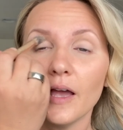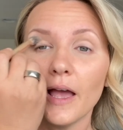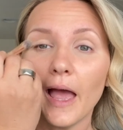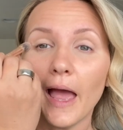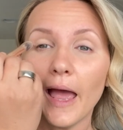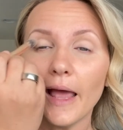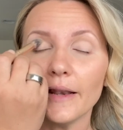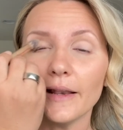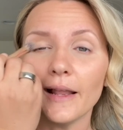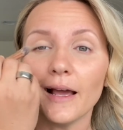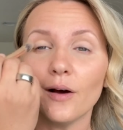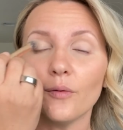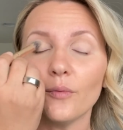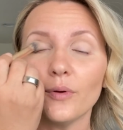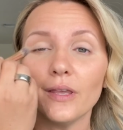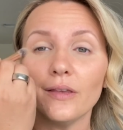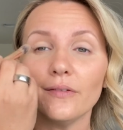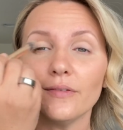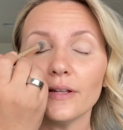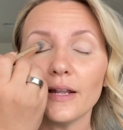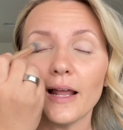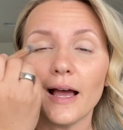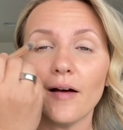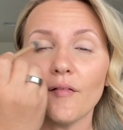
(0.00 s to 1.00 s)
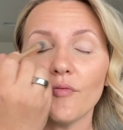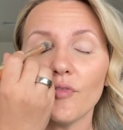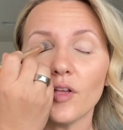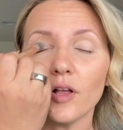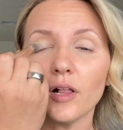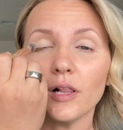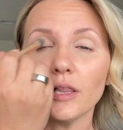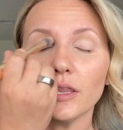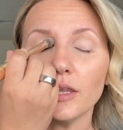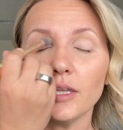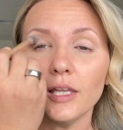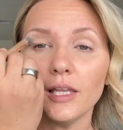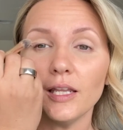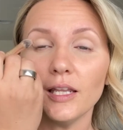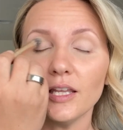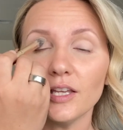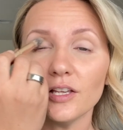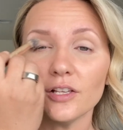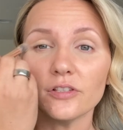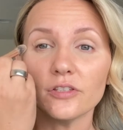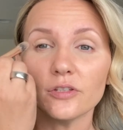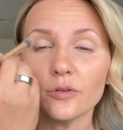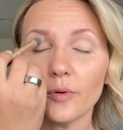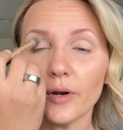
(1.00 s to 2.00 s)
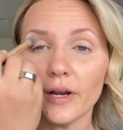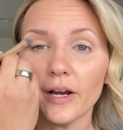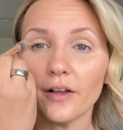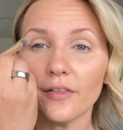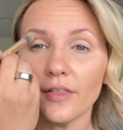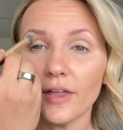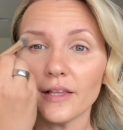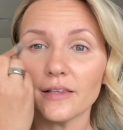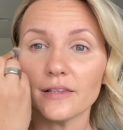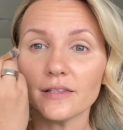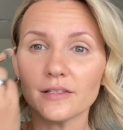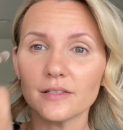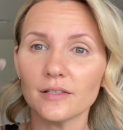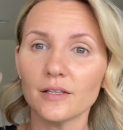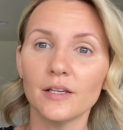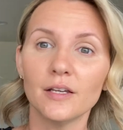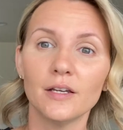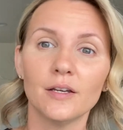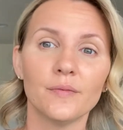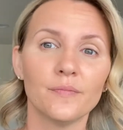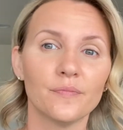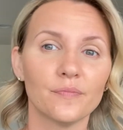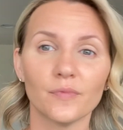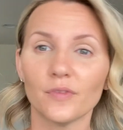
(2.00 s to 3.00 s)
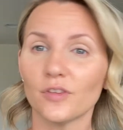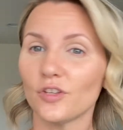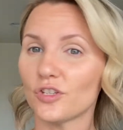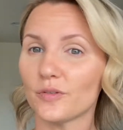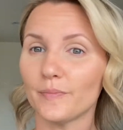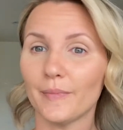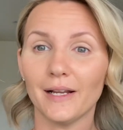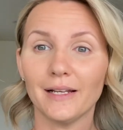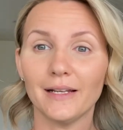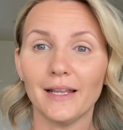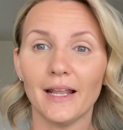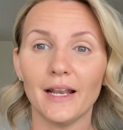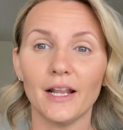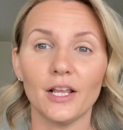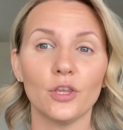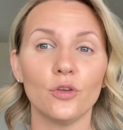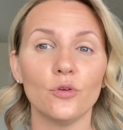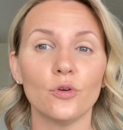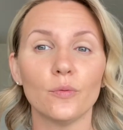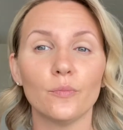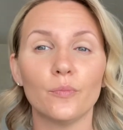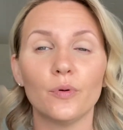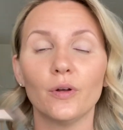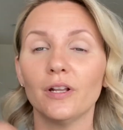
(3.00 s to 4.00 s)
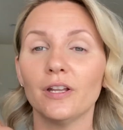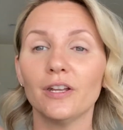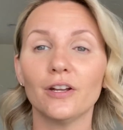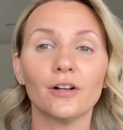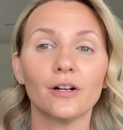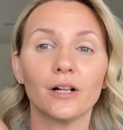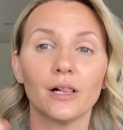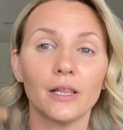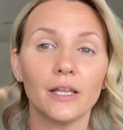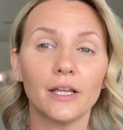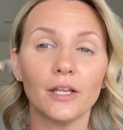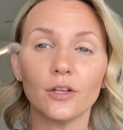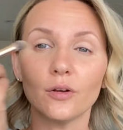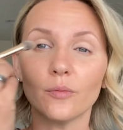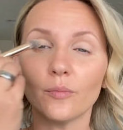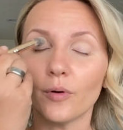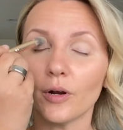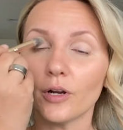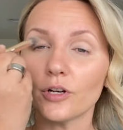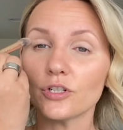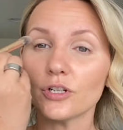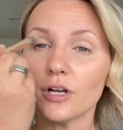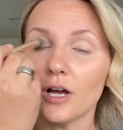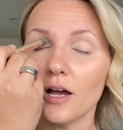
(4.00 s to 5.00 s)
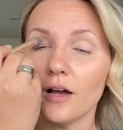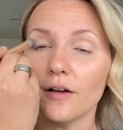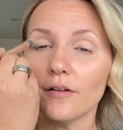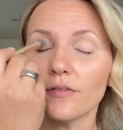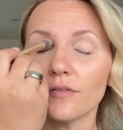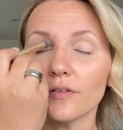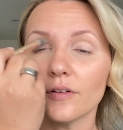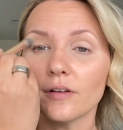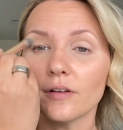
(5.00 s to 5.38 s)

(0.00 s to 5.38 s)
And now we even have the cleaning square that's just magnetic. You can put in here and clean your brush off.